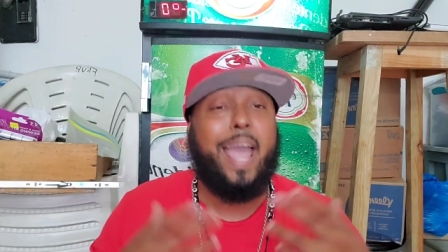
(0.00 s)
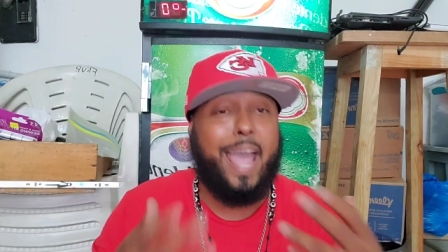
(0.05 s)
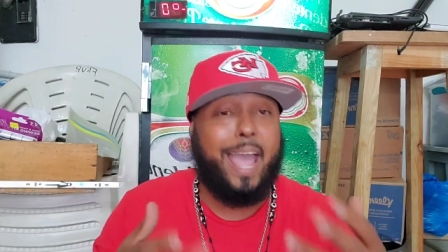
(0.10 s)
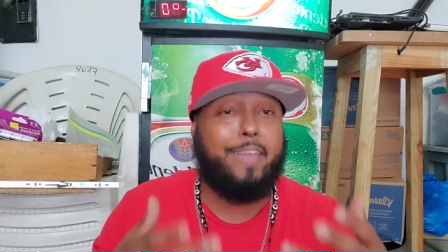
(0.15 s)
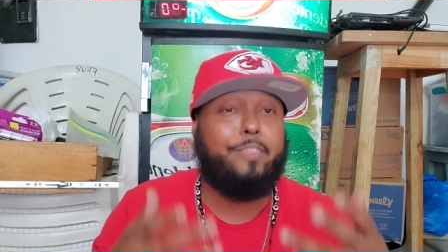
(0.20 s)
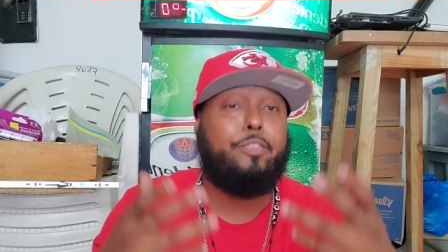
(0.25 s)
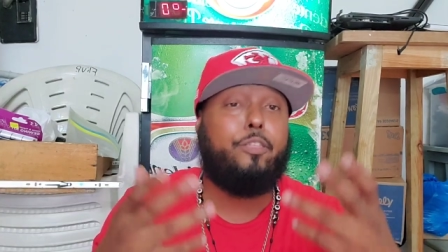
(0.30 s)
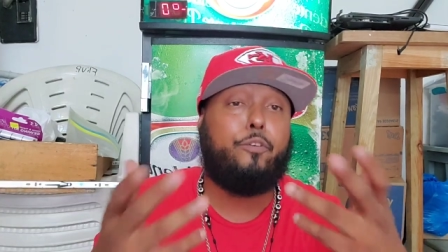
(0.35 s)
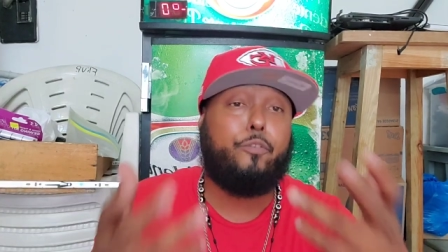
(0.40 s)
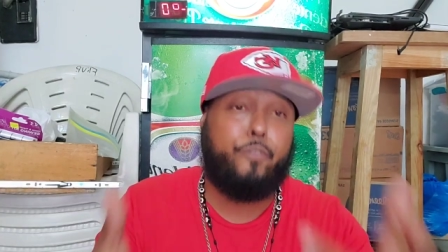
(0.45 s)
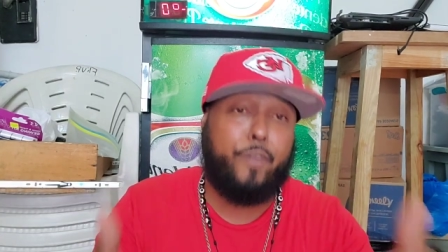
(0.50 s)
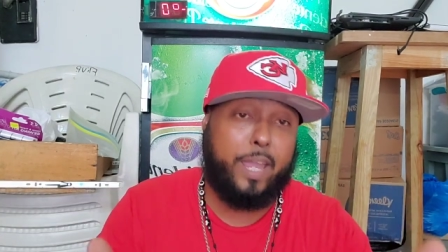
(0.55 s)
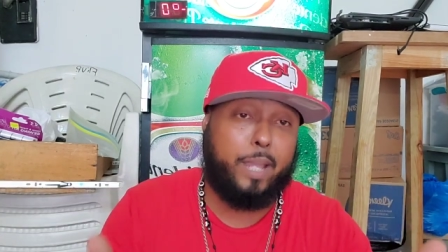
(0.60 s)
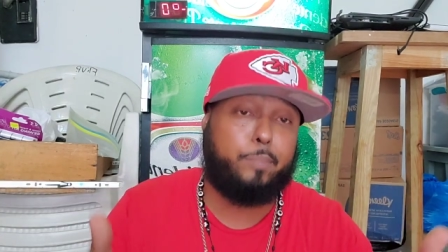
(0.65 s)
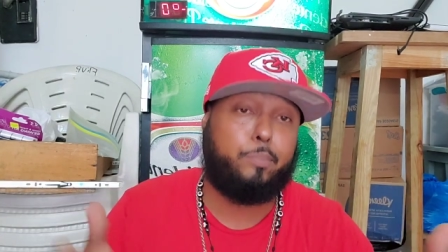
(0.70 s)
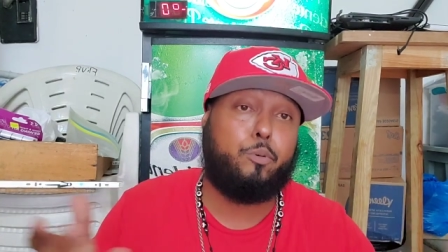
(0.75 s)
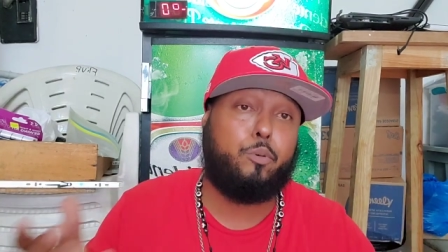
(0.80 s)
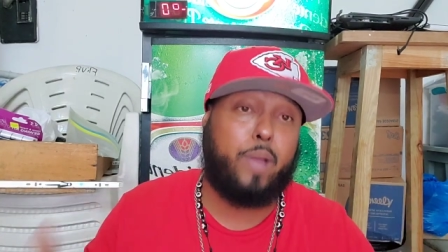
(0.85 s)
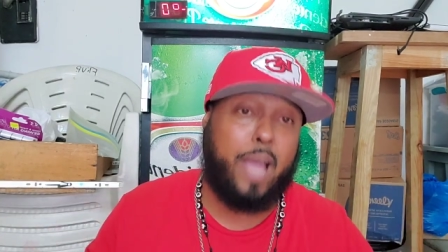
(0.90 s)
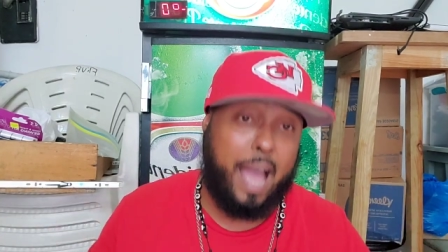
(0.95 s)
And the
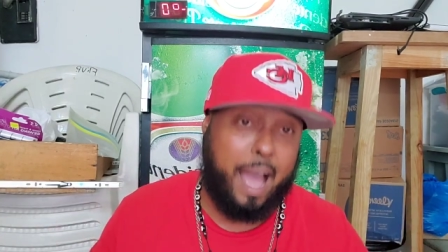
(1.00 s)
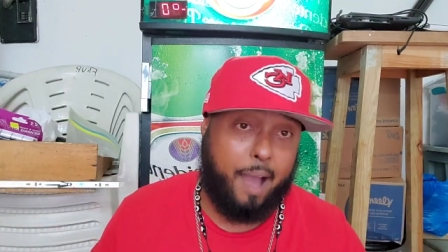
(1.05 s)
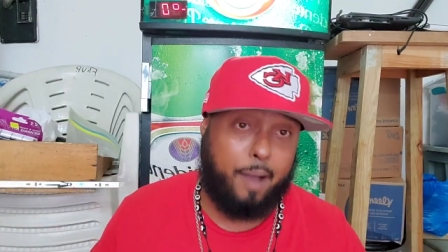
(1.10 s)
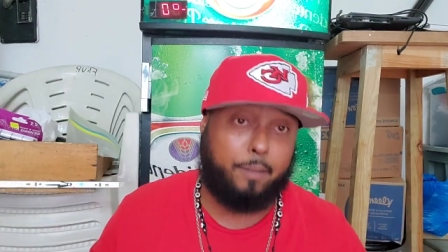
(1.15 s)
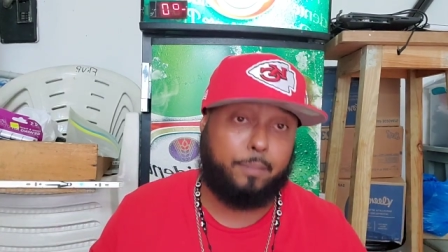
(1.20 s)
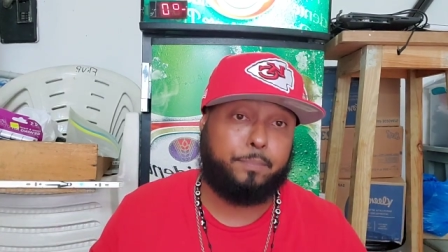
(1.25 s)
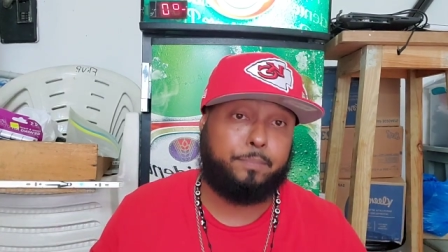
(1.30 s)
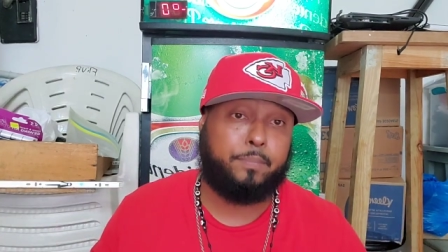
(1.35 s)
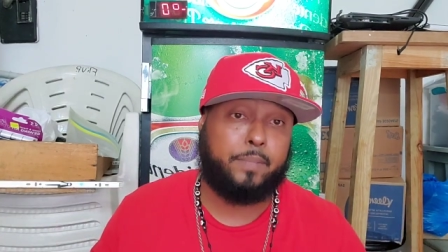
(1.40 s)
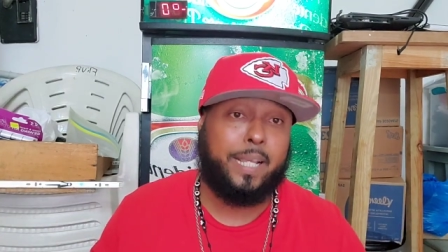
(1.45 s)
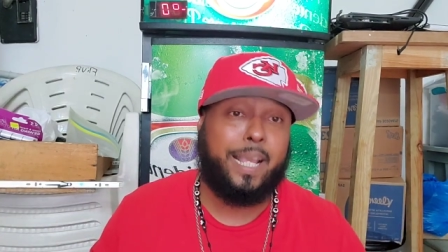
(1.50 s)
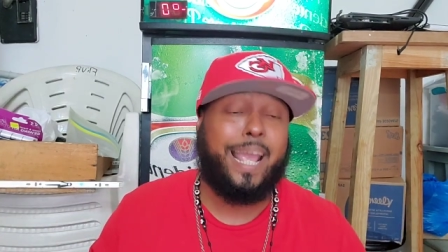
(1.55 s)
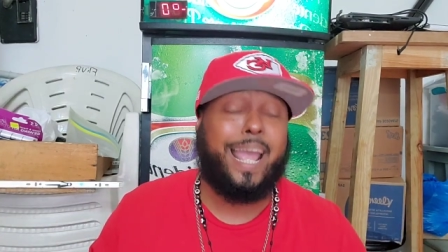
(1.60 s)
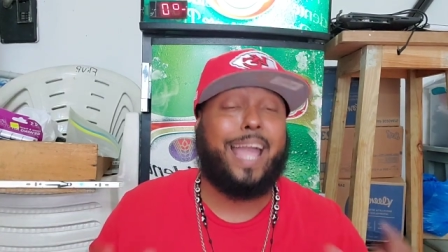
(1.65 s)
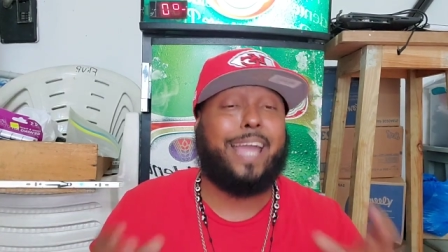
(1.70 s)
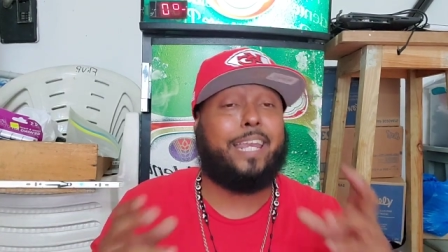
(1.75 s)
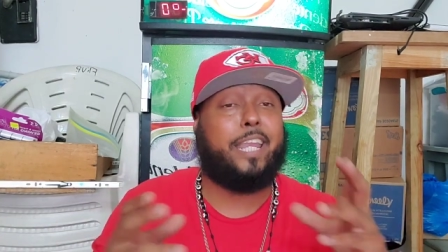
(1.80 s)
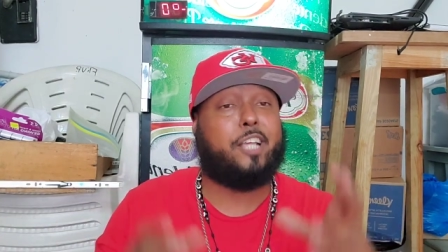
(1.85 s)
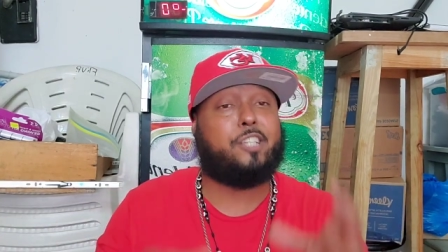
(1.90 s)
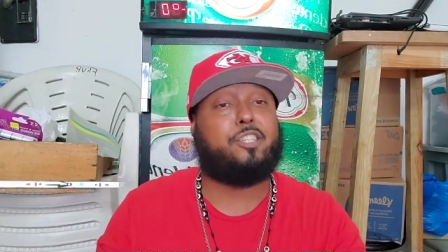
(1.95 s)
fake Brugal.
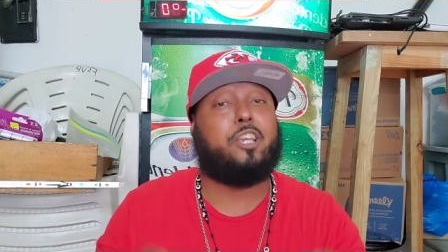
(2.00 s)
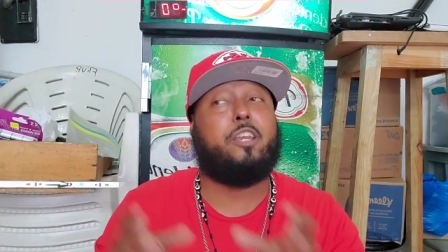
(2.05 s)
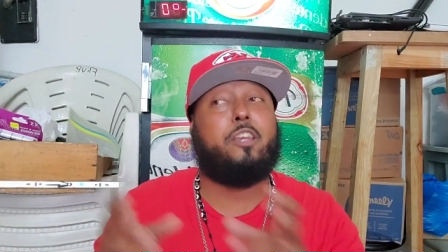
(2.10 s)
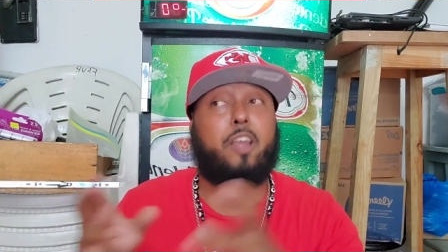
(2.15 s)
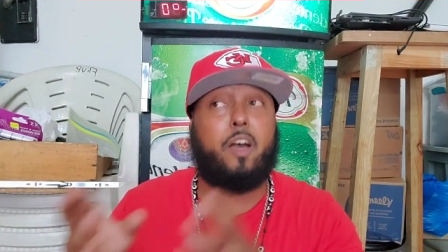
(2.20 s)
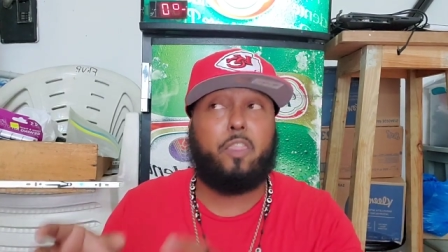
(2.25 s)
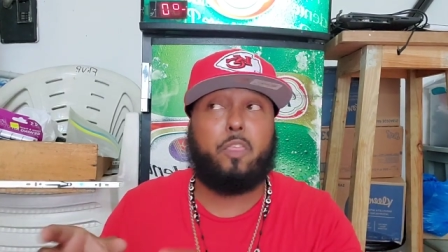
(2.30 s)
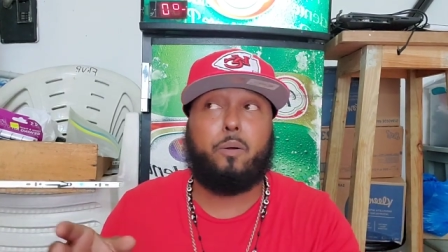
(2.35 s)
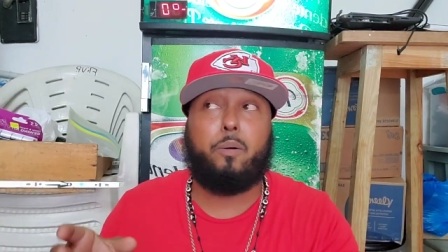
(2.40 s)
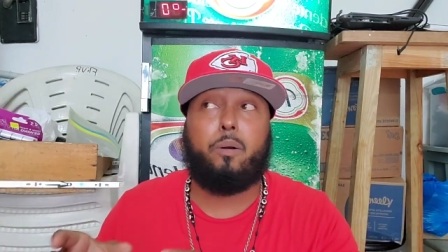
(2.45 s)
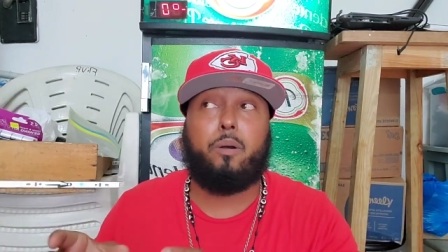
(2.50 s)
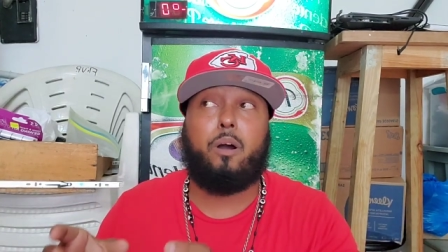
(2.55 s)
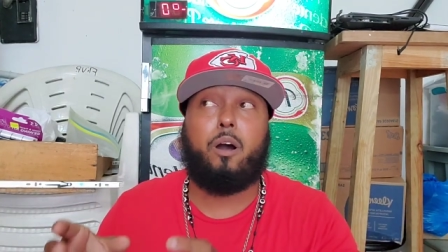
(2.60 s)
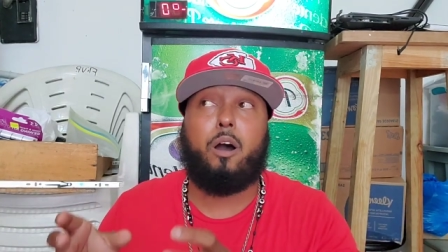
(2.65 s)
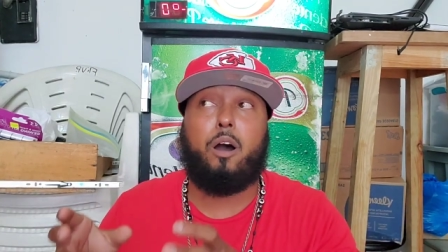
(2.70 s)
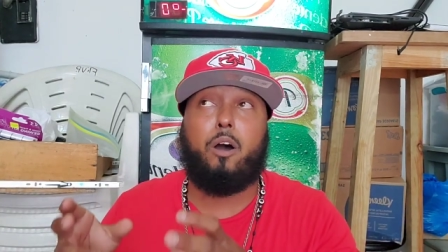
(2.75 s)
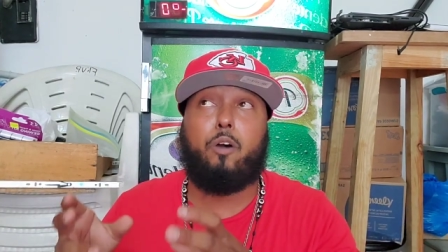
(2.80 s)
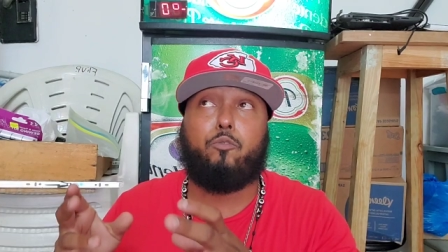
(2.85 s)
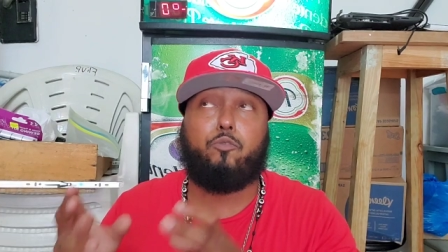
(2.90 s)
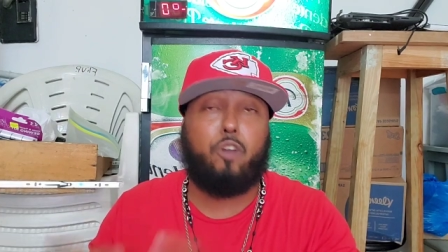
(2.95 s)
And there's another
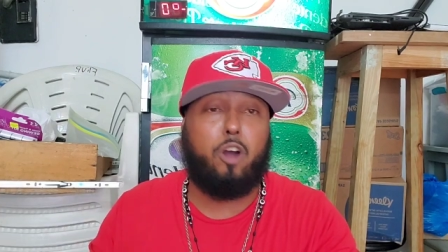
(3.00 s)
uh,